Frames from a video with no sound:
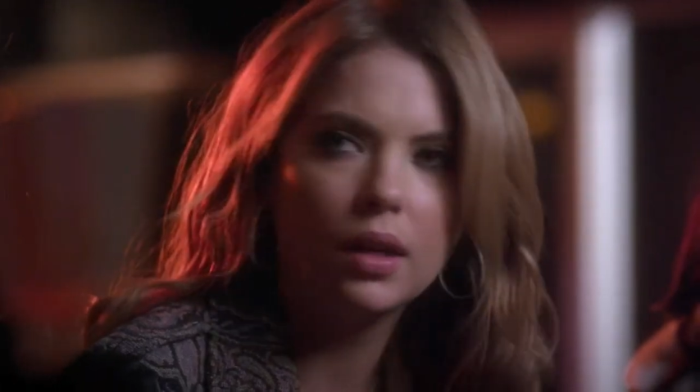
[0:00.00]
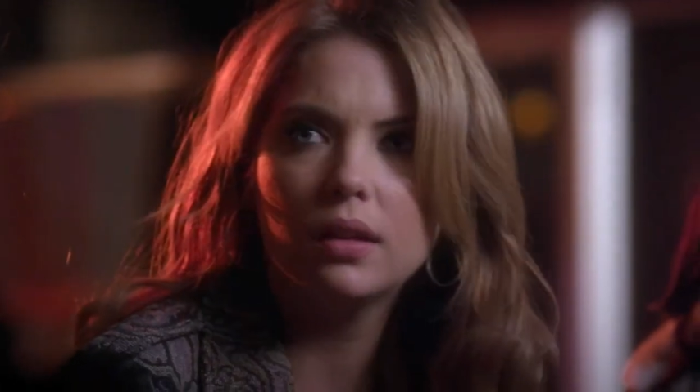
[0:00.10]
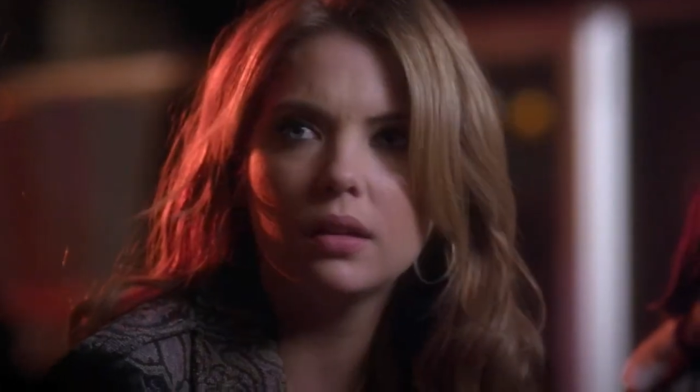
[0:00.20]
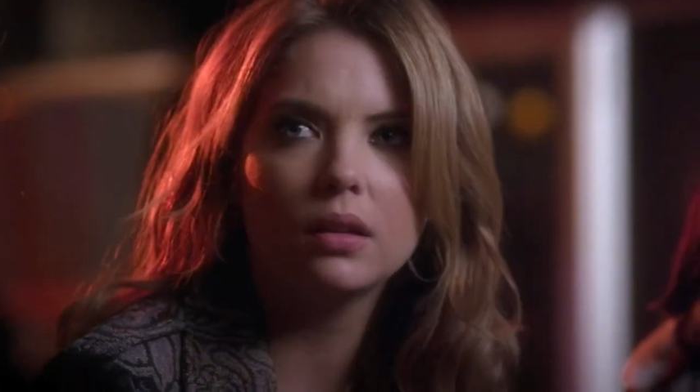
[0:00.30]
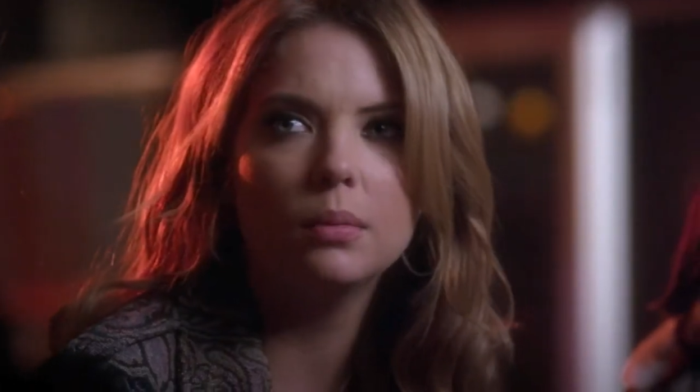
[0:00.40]

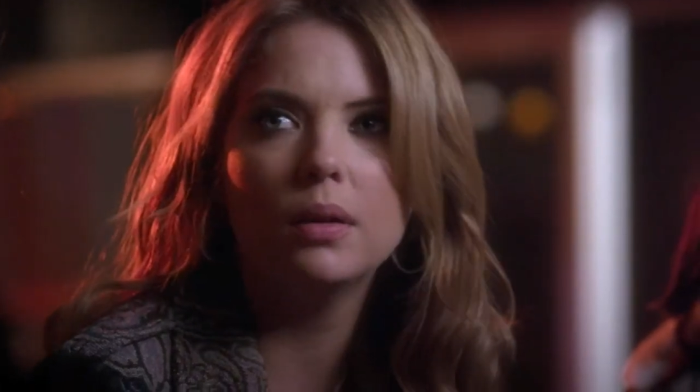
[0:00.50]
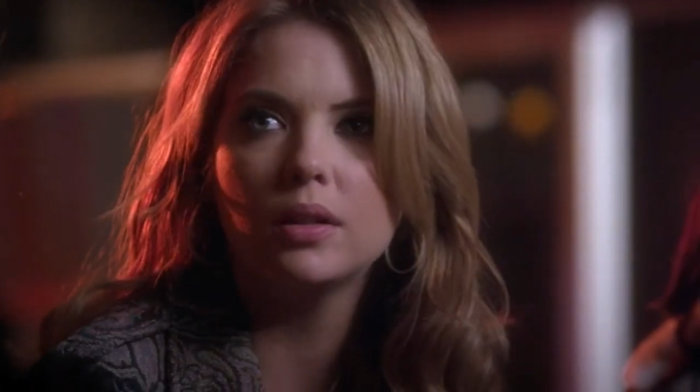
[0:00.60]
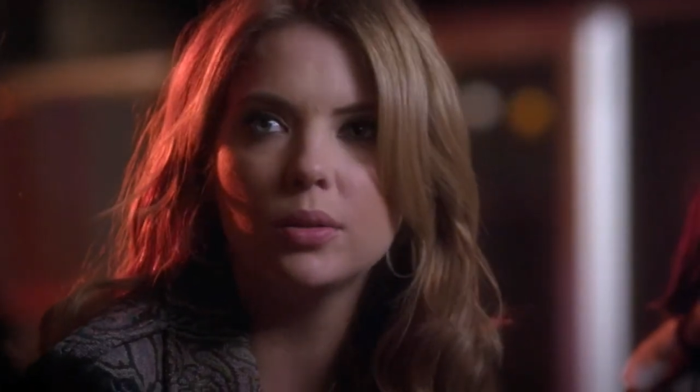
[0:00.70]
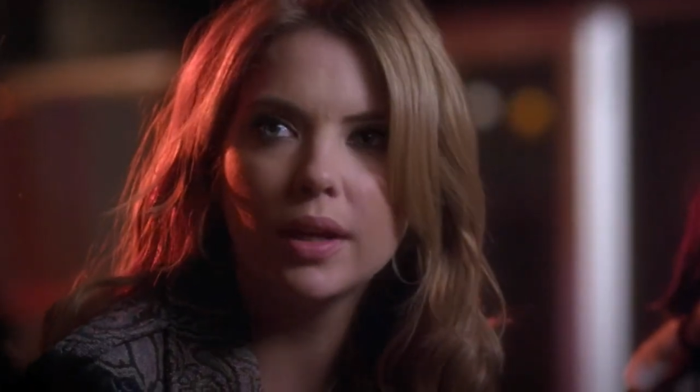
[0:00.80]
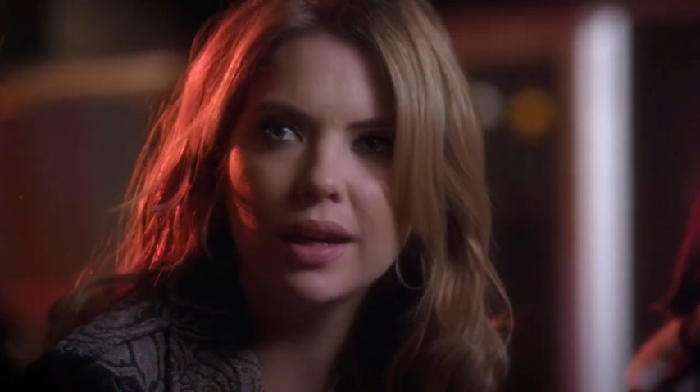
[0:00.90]
Allie, come
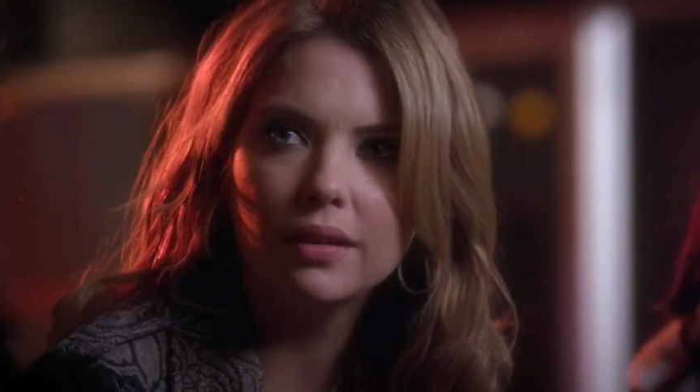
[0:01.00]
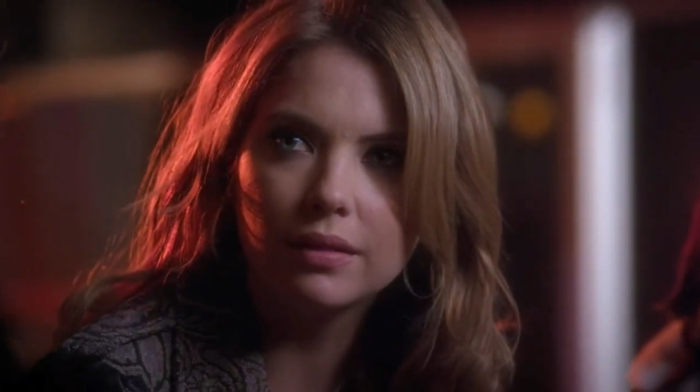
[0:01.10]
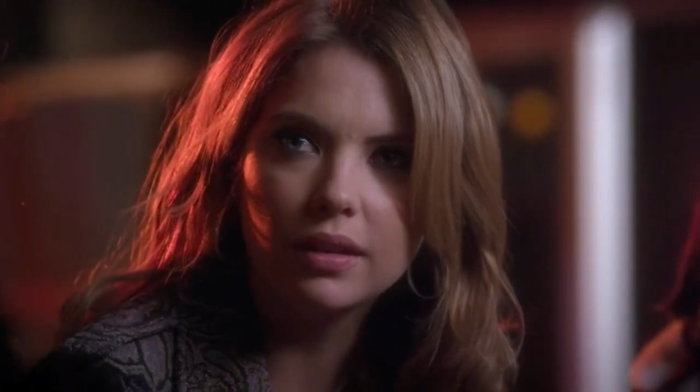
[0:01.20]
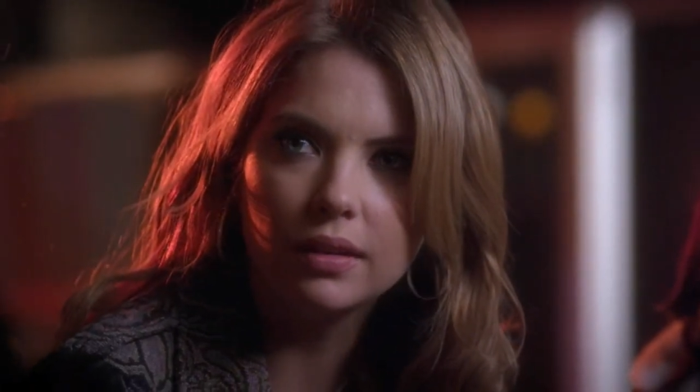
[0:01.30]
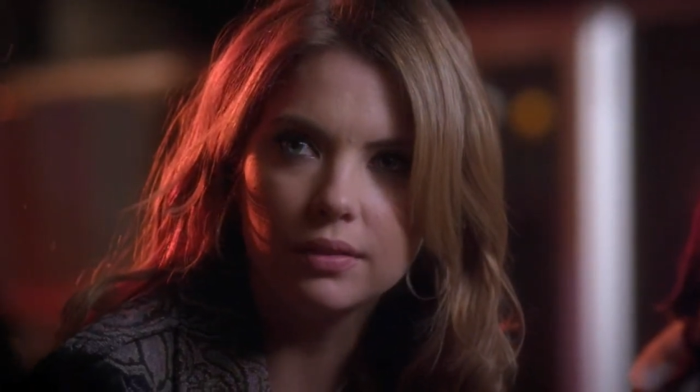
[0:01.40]
on, you can't
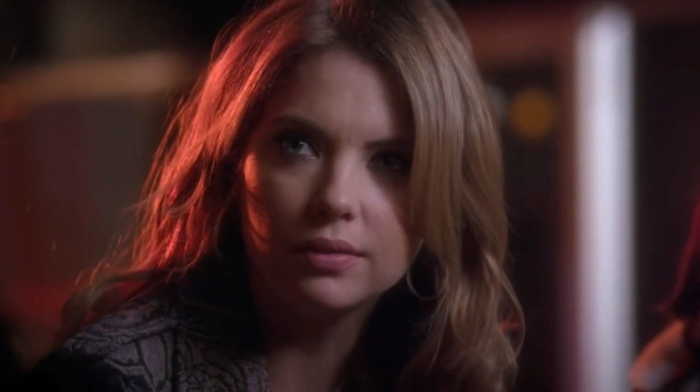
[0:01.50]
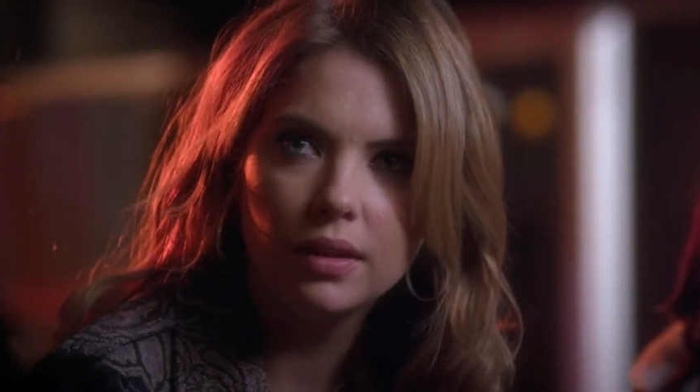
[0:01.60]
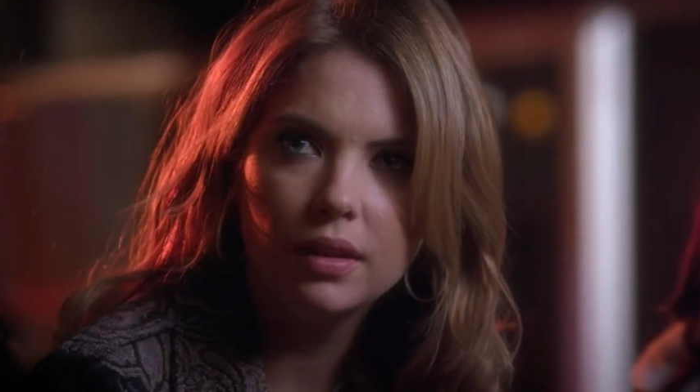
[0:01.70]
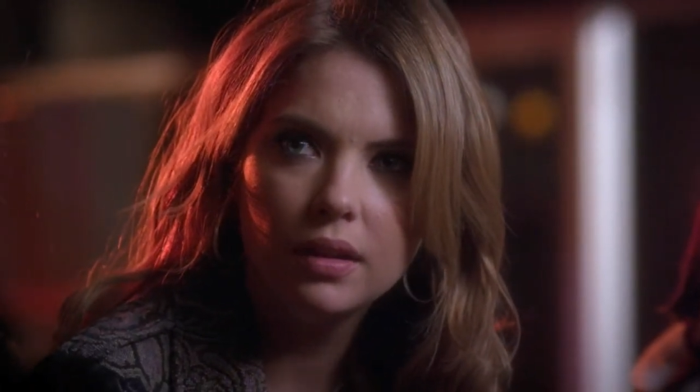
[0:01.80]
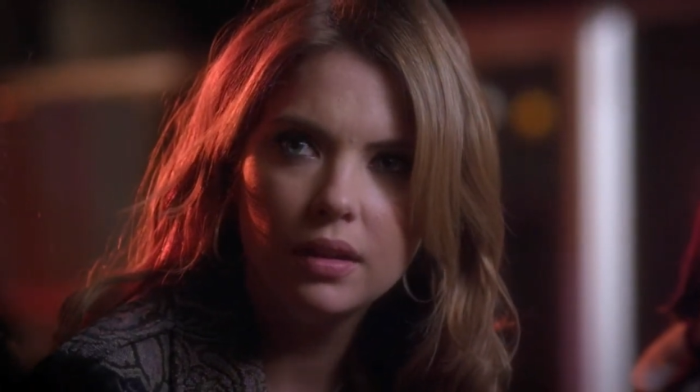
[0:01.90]
leave.
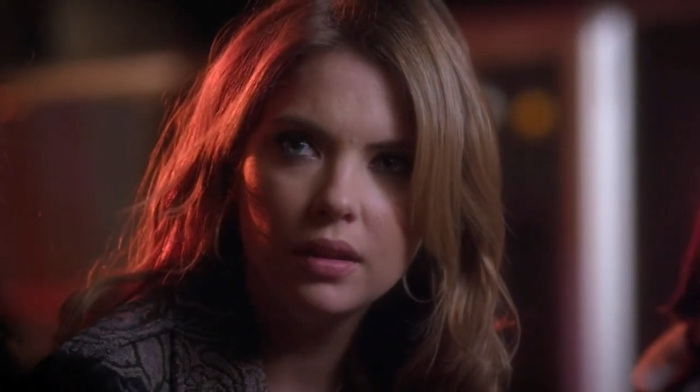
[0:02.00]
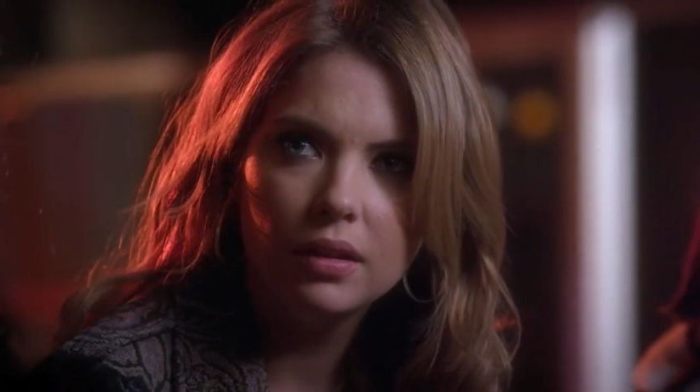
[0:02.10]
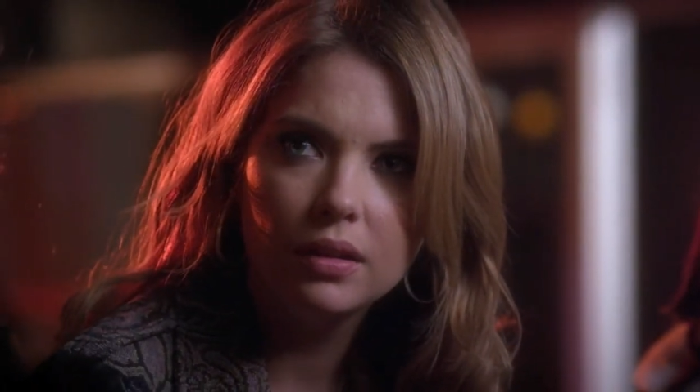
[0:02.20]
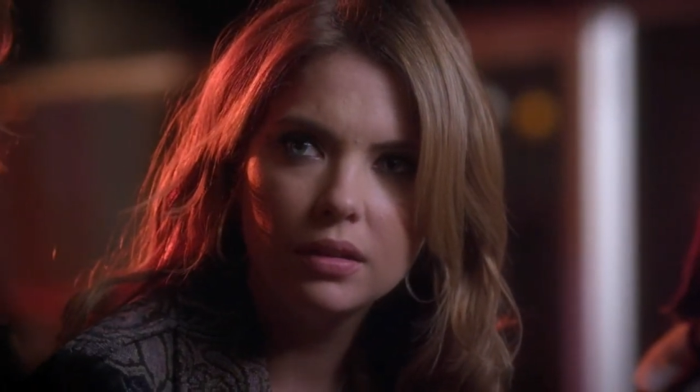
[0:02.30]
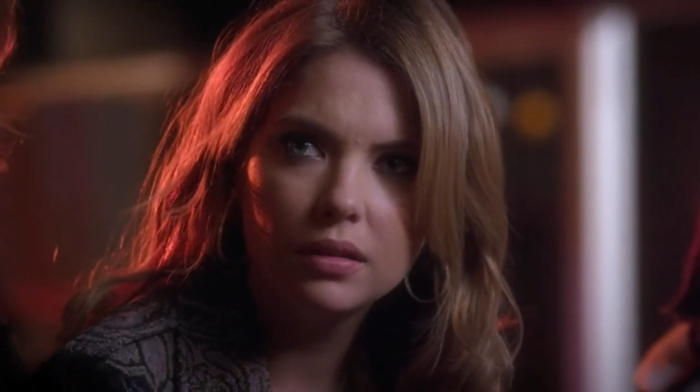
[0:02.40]

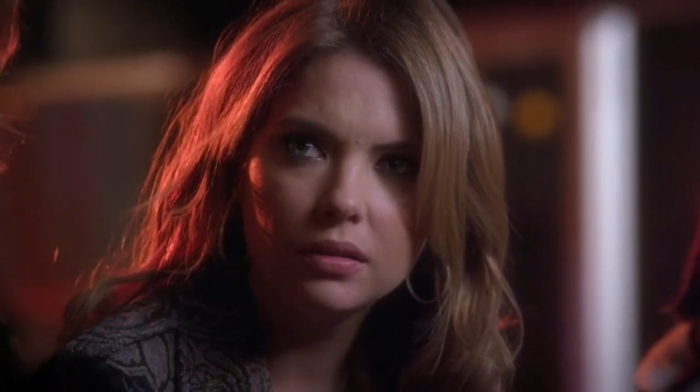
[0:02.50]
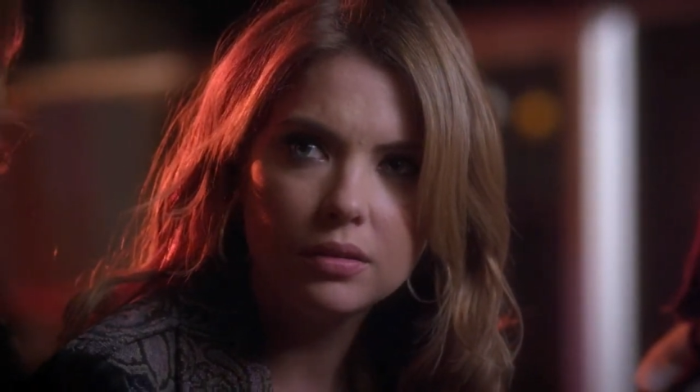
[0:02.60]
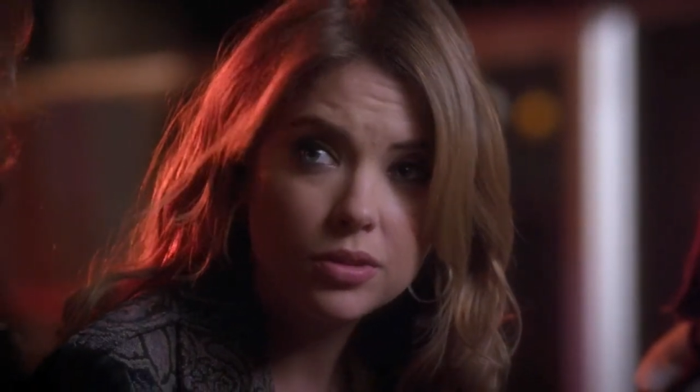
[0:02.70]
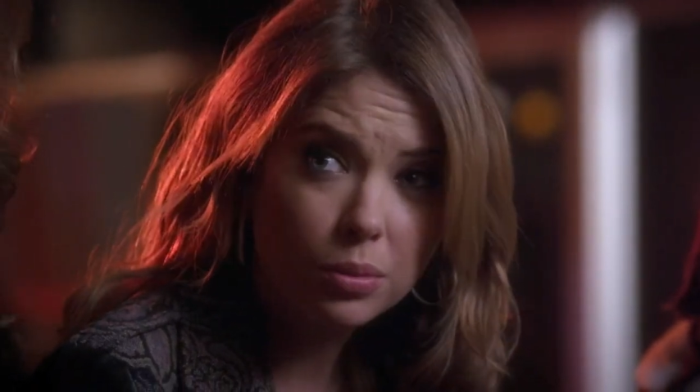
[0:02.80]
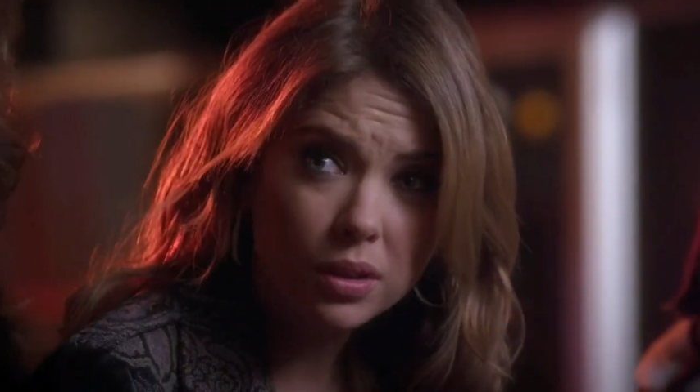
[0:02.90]

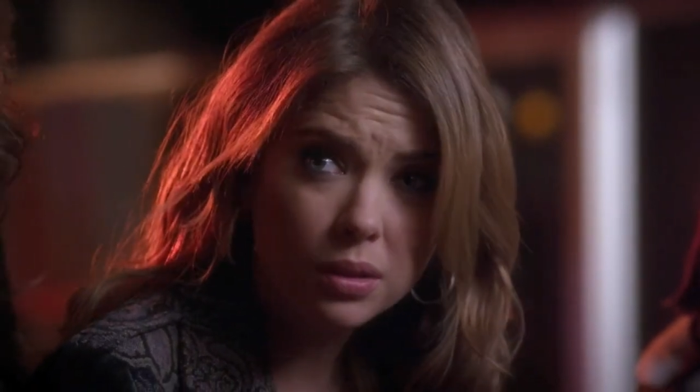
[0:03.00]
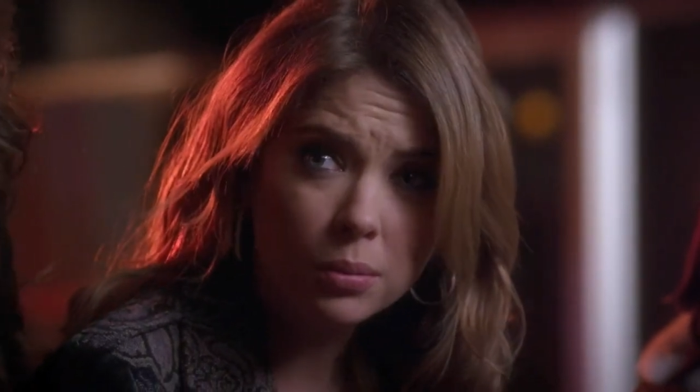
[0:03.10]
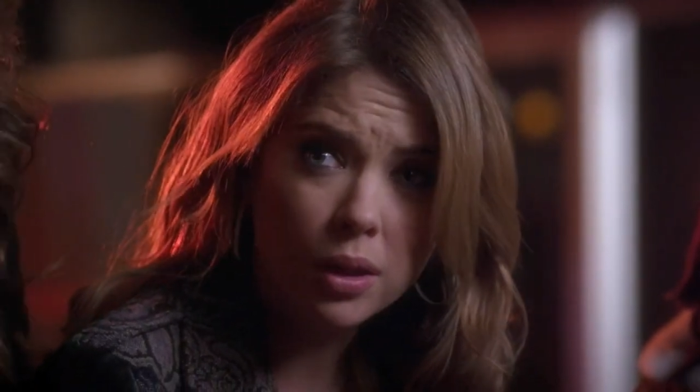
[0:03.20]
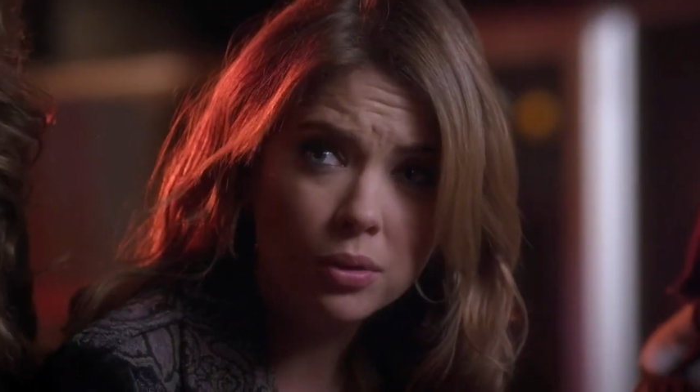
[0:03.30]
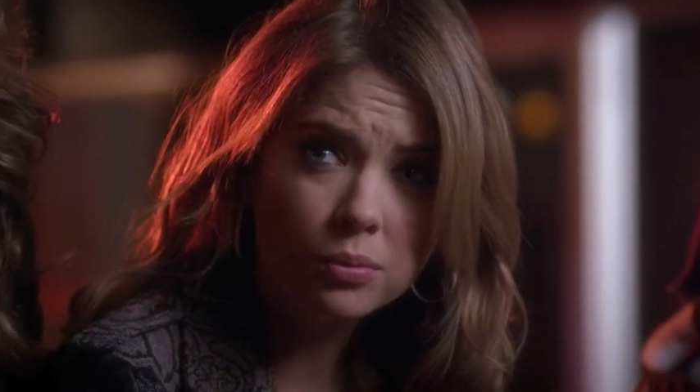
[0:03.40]
Don't you want to
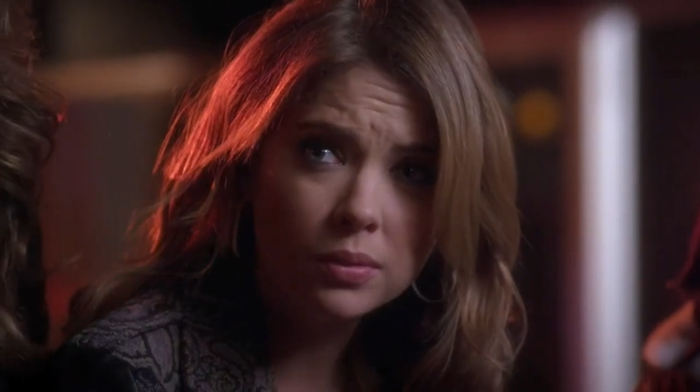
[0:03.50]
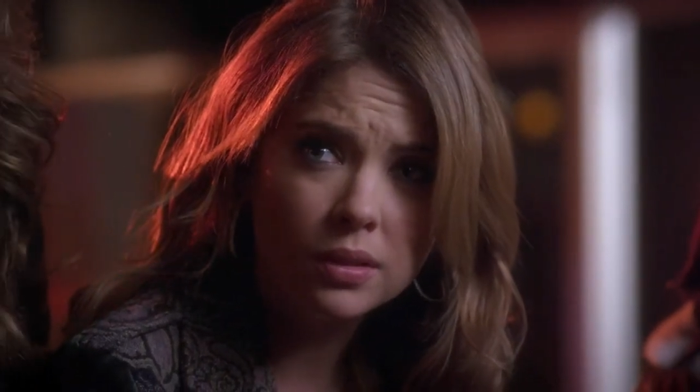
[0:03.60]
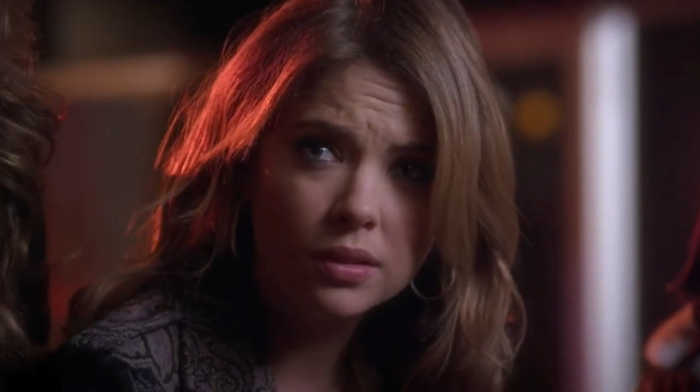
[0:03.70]
come home?